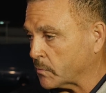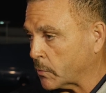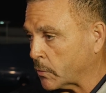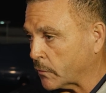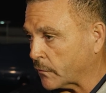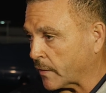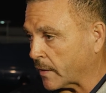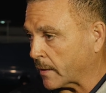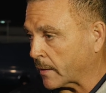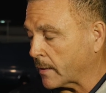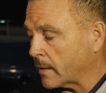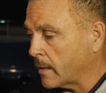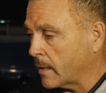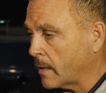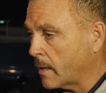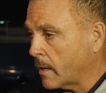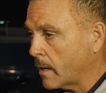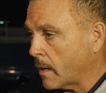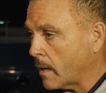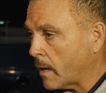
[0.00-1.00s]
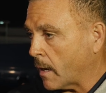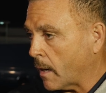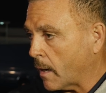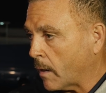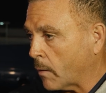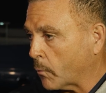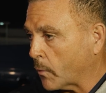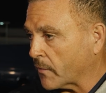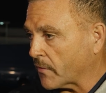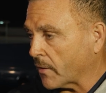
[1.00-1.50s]
moving
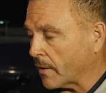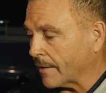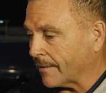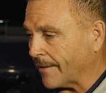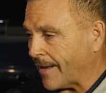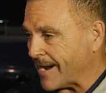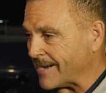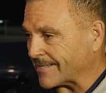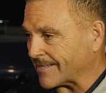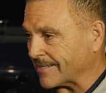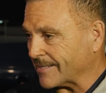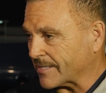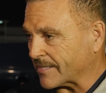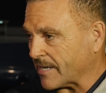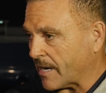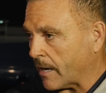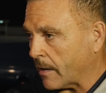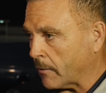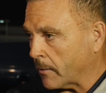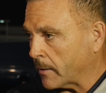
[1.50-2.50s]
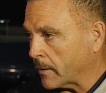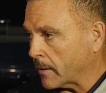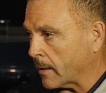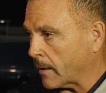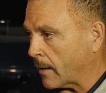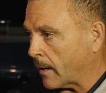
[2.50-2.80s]
with lights and siren.